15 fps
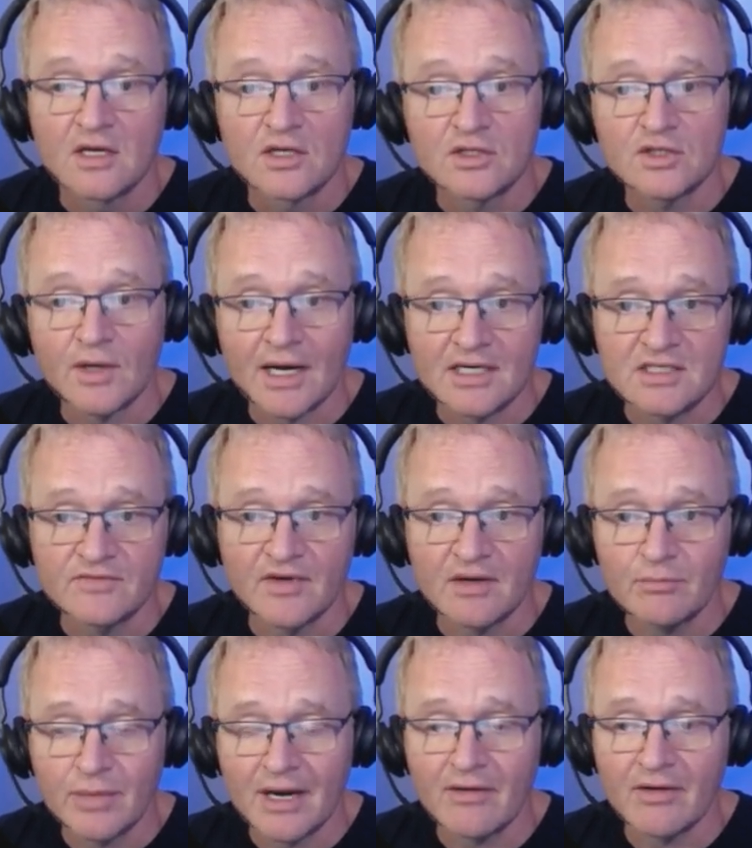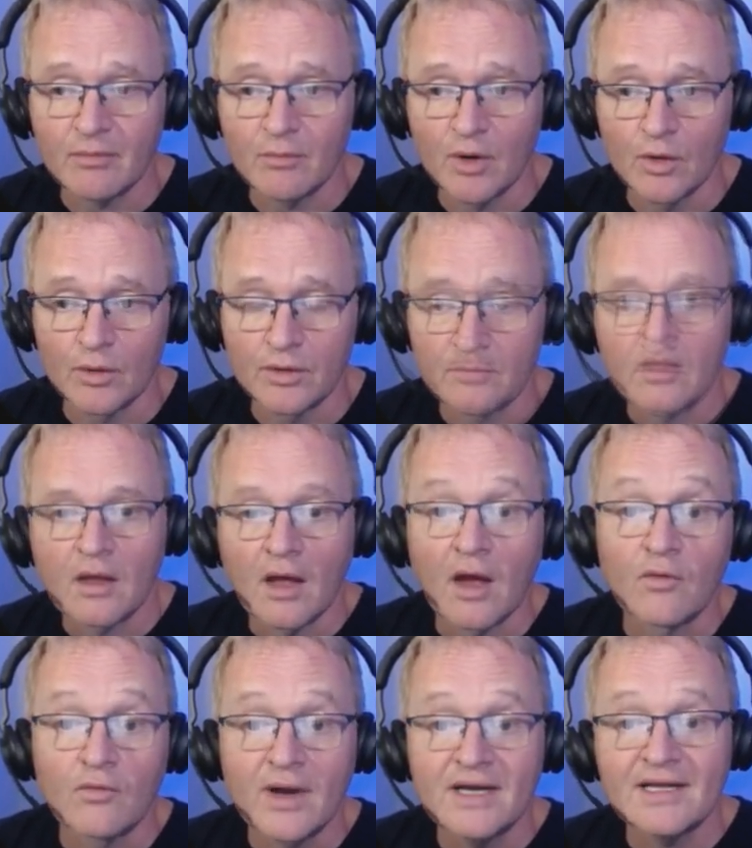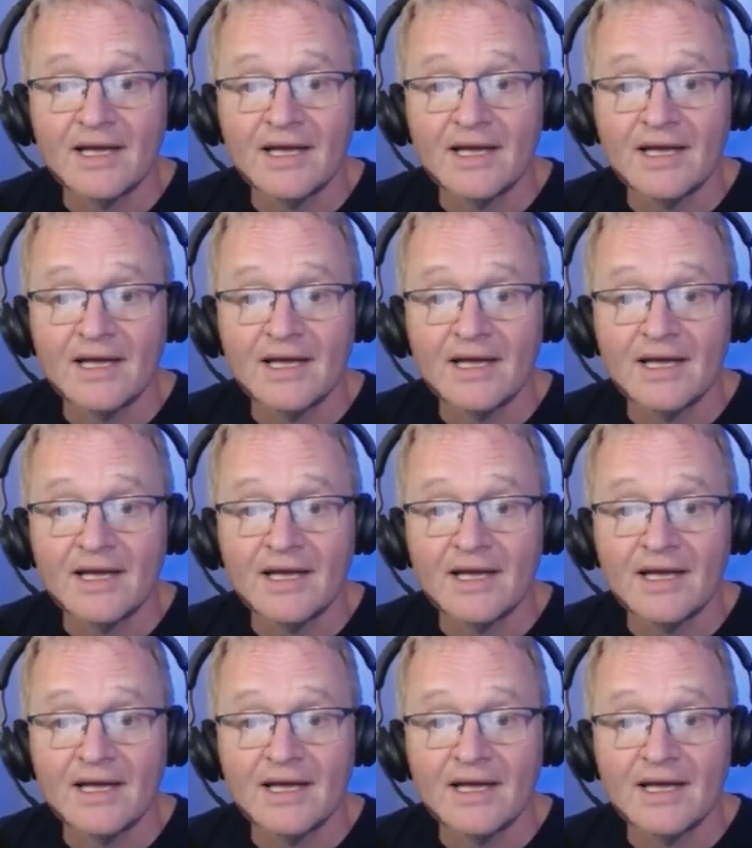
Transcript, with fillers: to activate pairing mode. A red